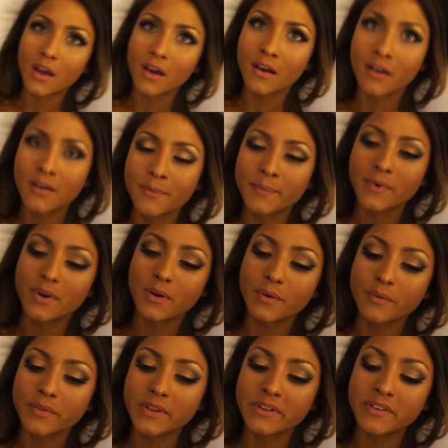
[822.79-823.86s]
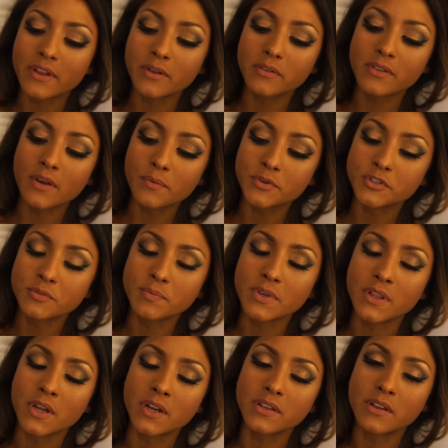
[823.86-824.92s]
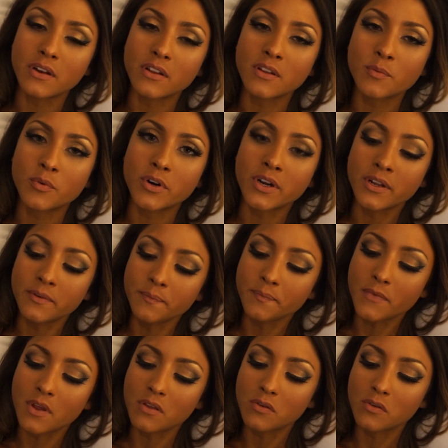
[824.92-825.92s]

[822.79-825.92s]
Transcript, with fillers: Um, they said that we should be there at 10 in the morning,